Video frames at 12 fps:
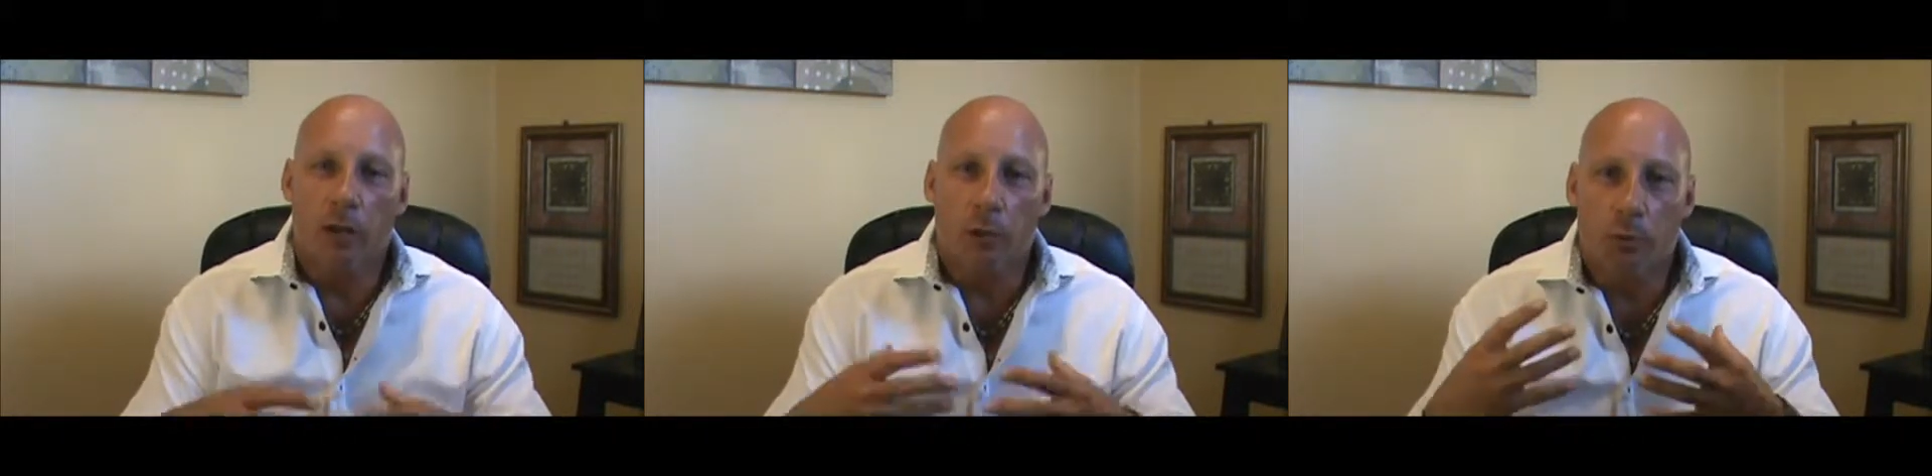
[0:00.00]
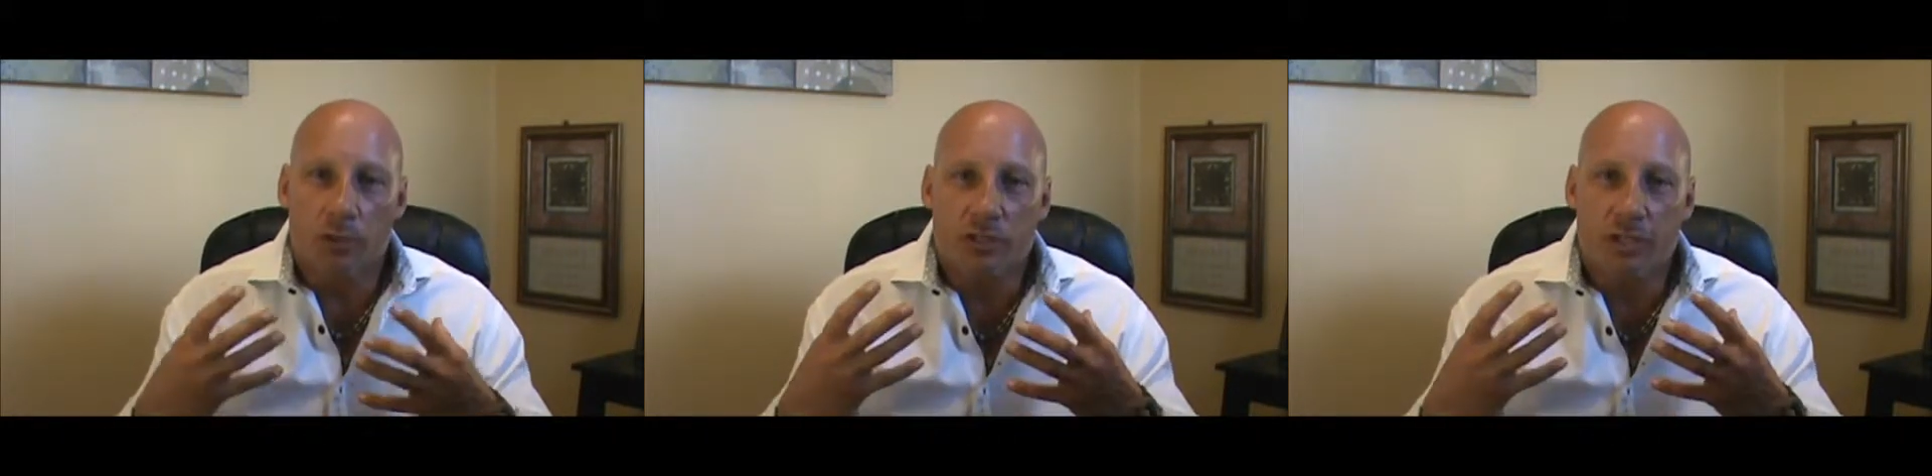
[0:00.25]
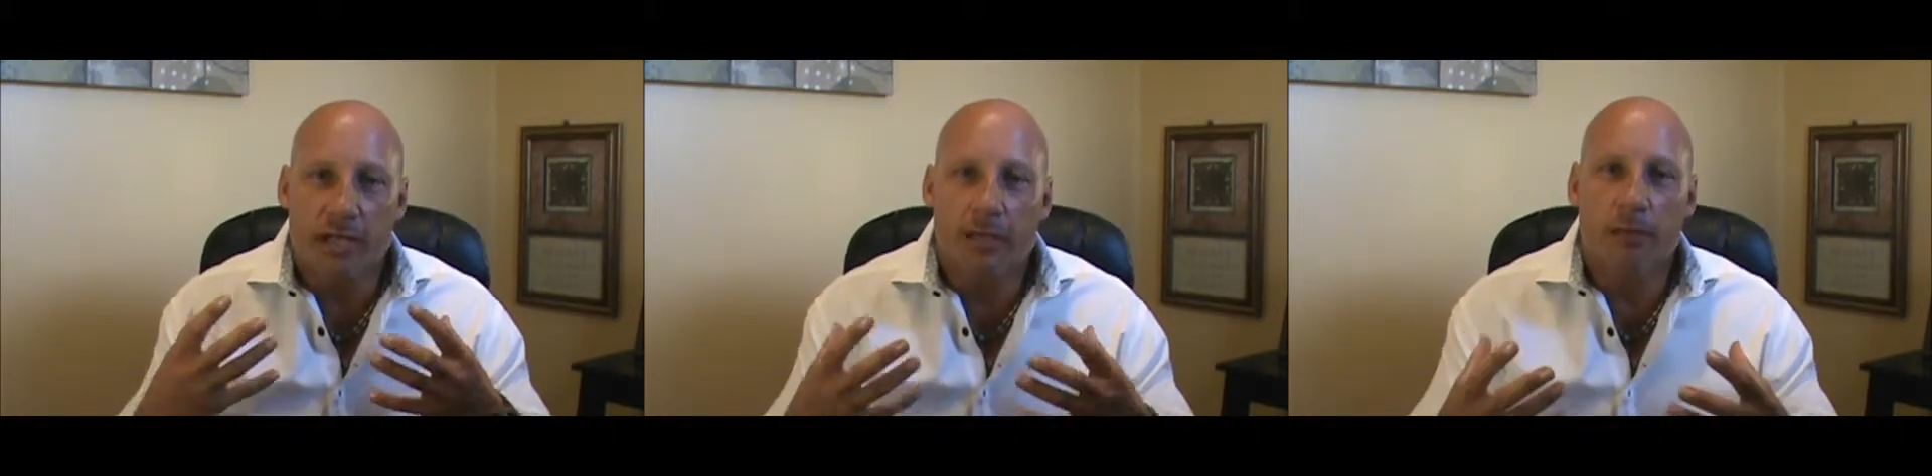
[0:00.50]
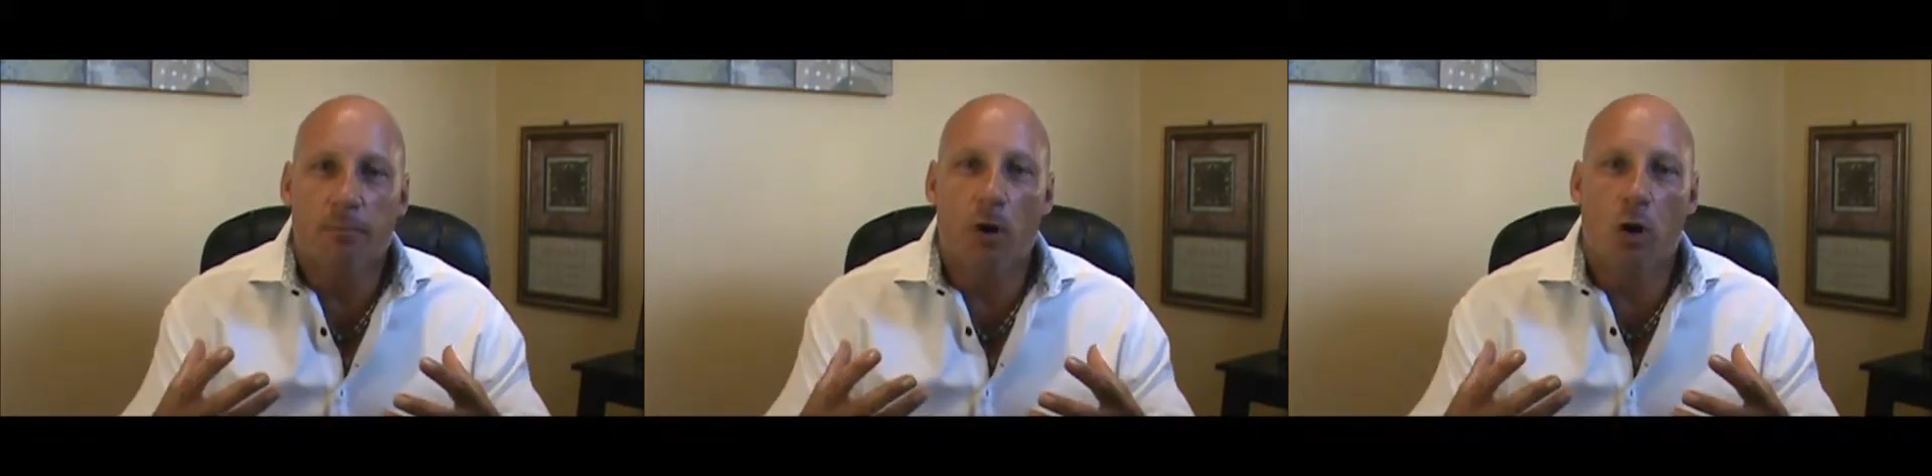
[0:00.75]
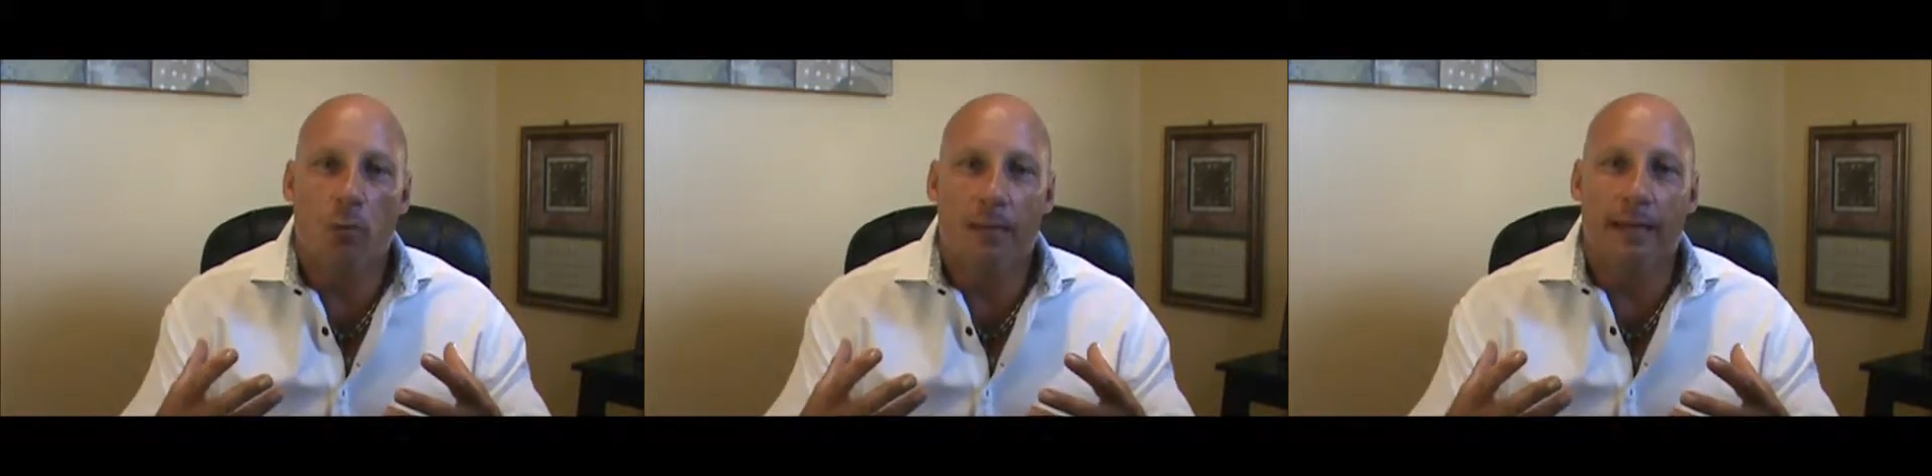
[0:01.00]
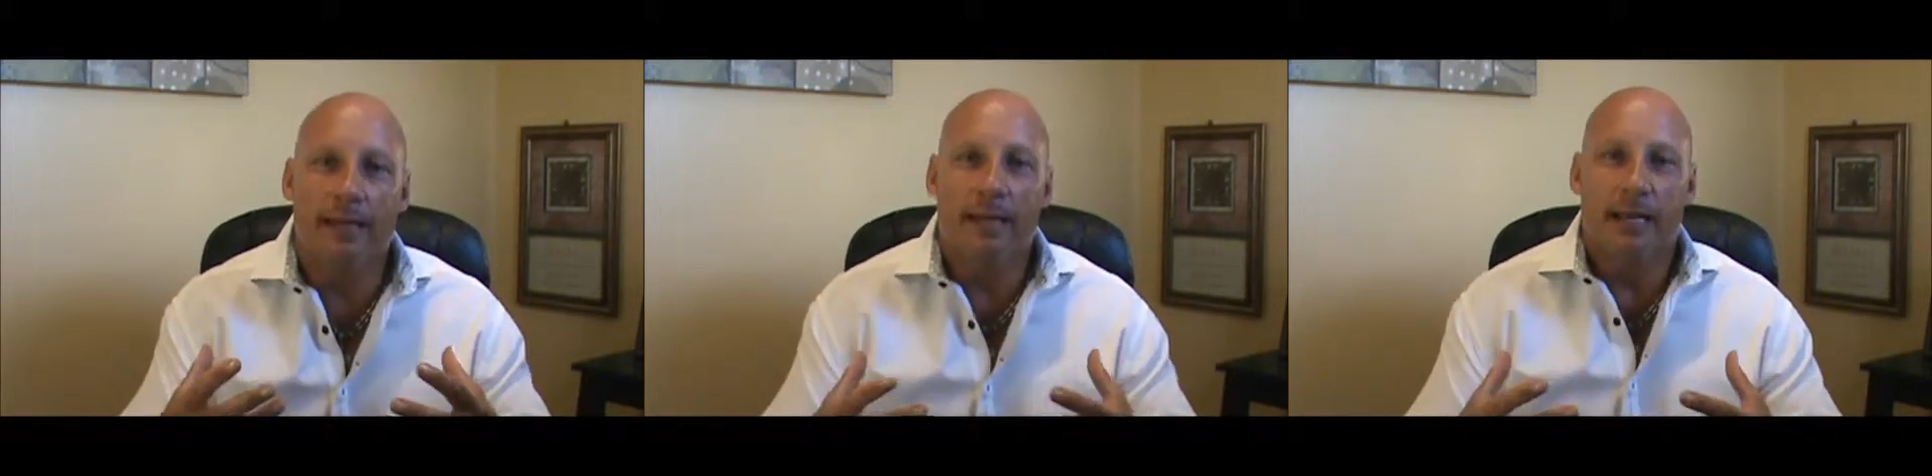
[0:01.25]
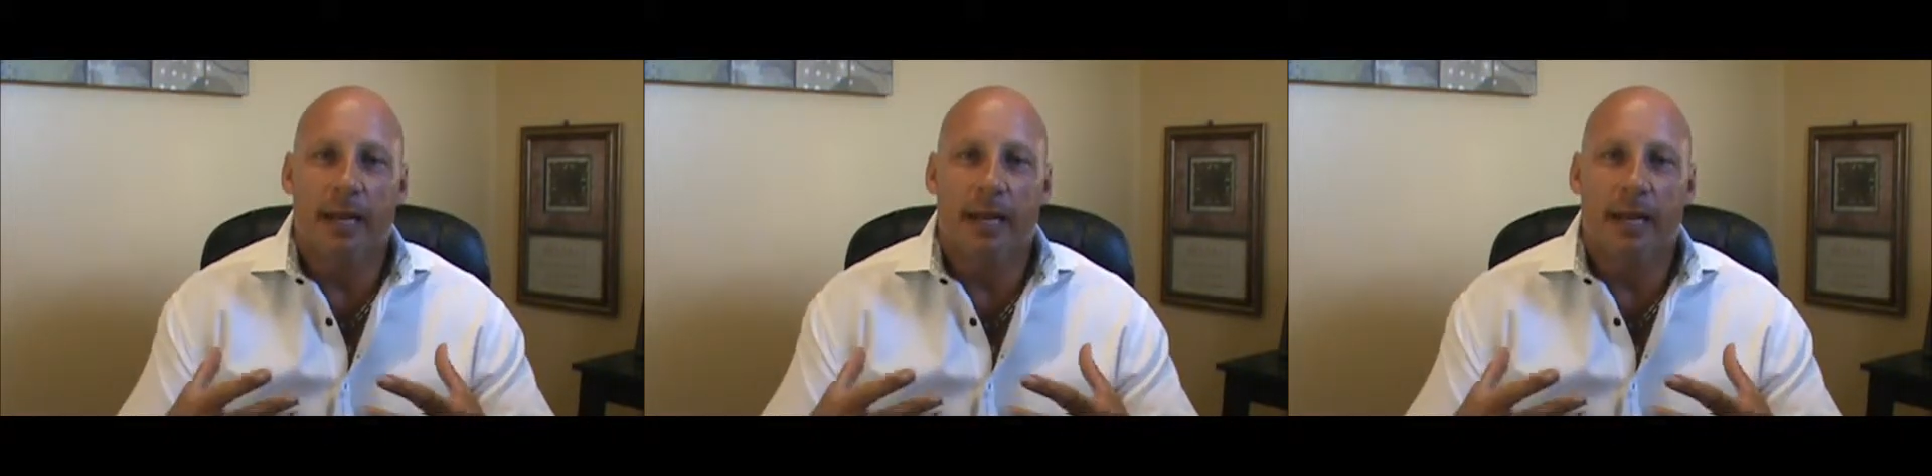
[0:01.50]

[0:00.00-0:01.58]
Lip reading: You were just in the moment,